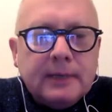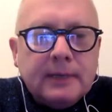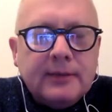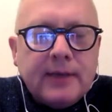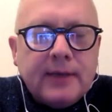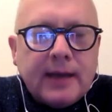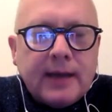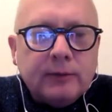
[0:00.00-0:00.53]

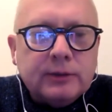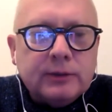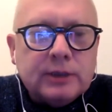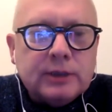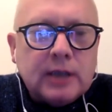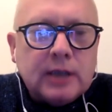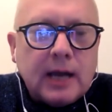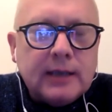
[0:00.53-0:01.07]
in that it was
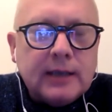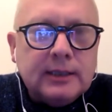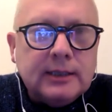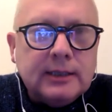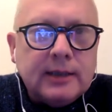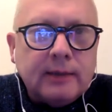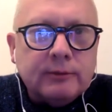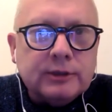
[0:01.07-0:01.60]
an
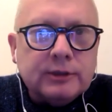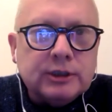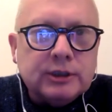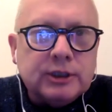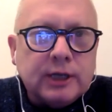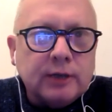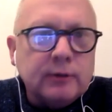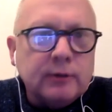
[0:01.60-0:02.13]
idea that was
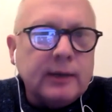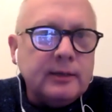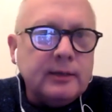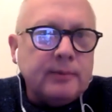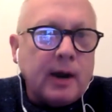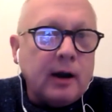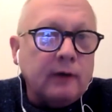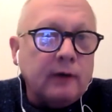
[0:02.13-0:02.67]

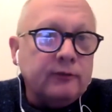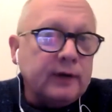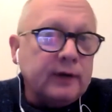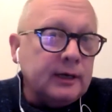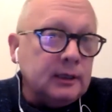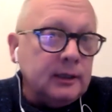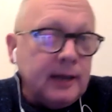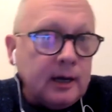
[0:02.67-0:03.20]
generated by our
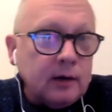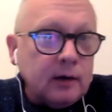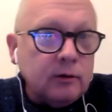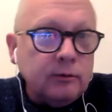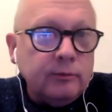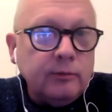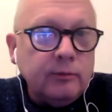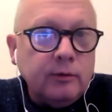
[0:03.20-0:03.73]
friend Claire,
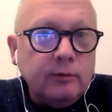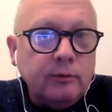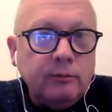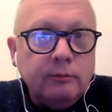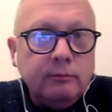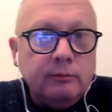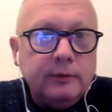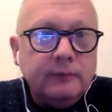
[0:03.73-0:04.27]
who